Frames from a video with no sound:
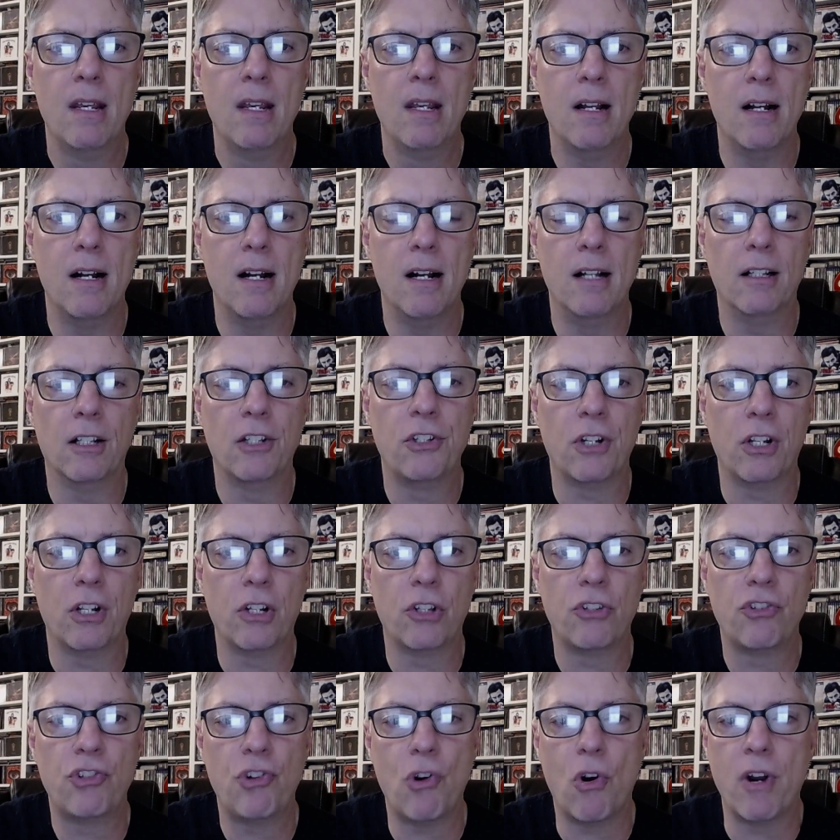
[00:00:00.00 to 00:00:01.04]
Let's look
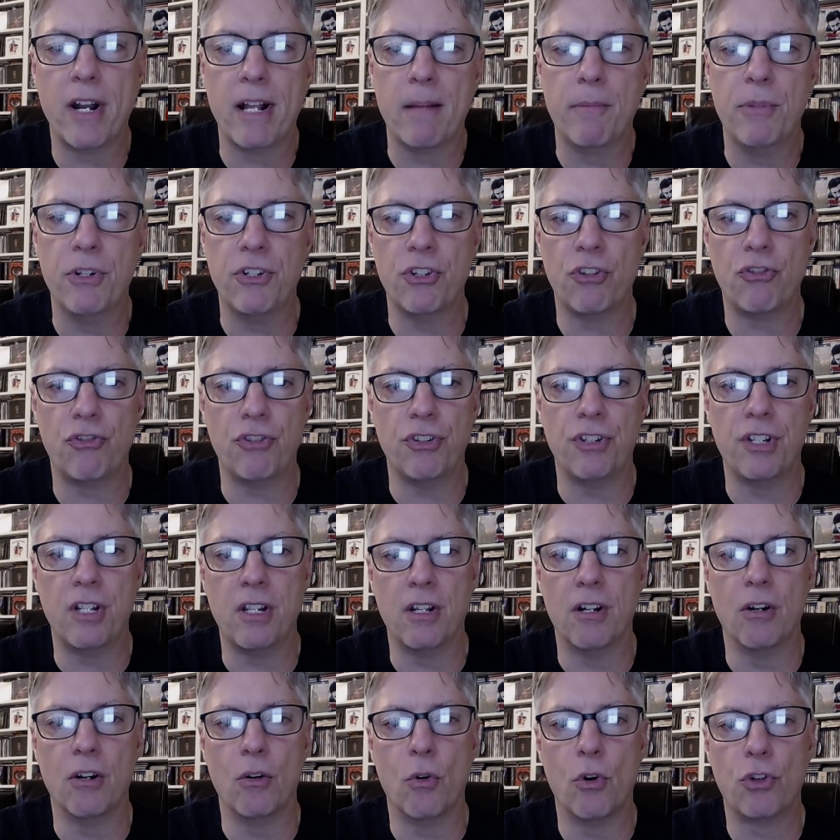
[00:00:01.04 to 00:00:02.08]
at charting positions
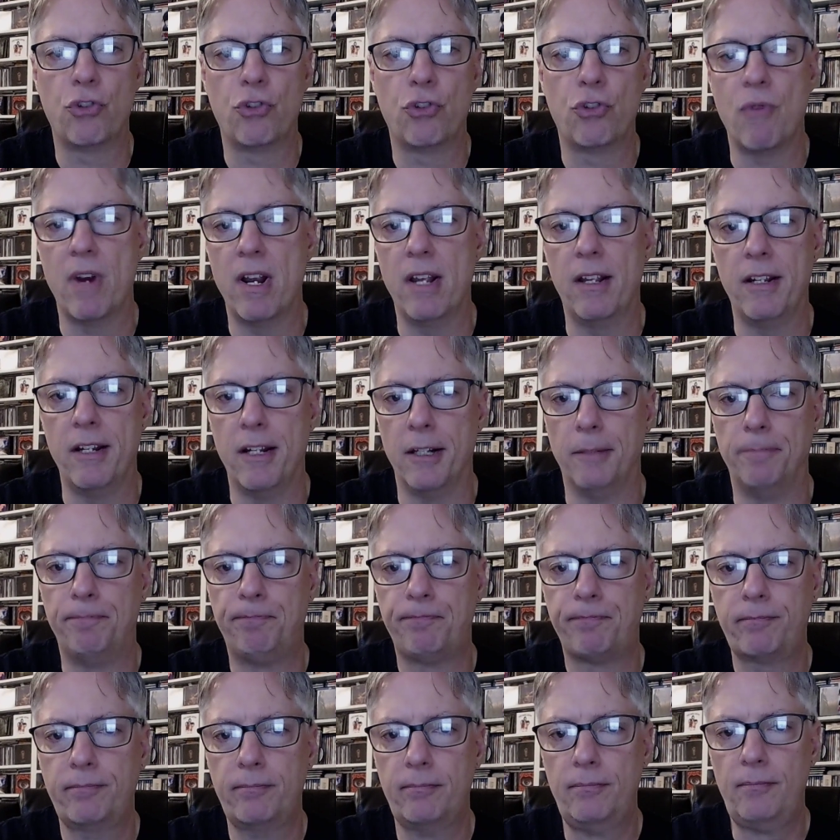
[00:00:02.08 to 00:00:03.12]
here. Australia,
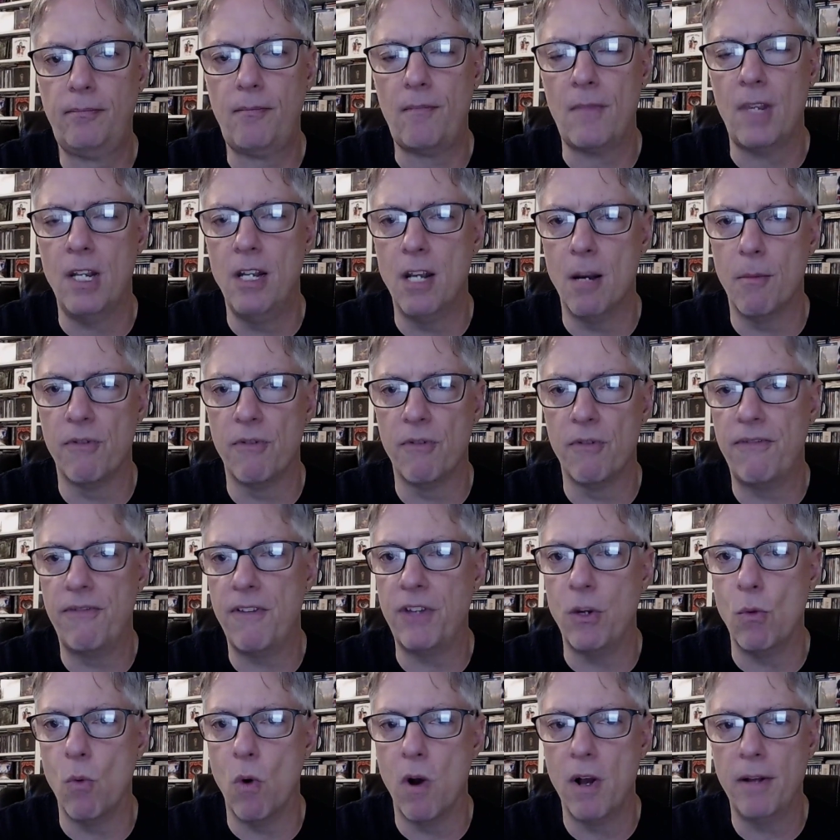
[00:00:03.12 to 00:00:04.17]
number
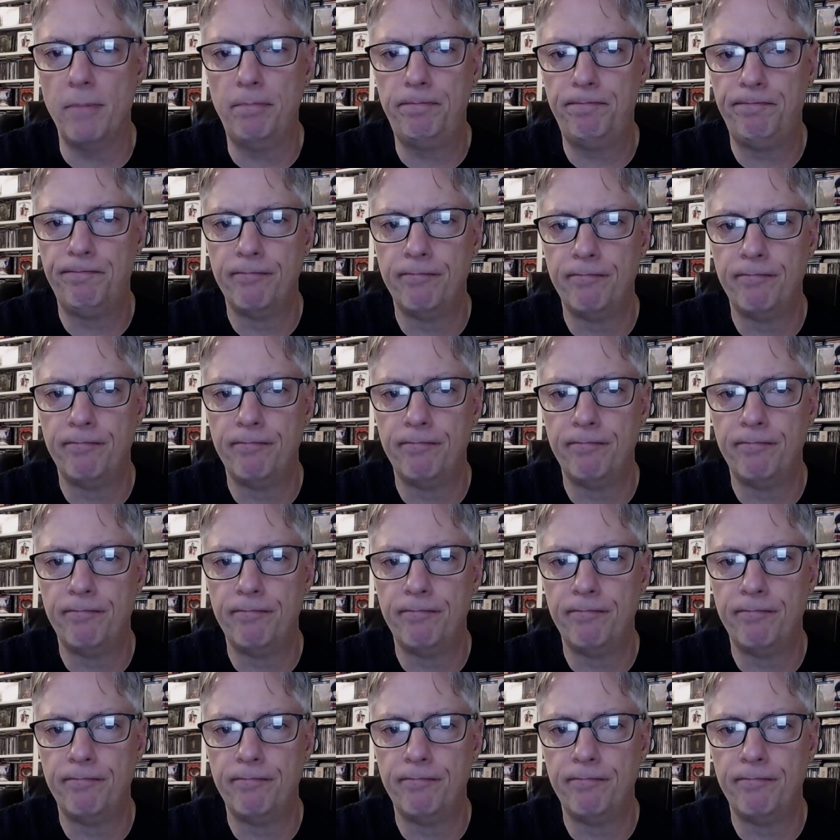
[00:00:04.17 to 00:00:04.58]
51.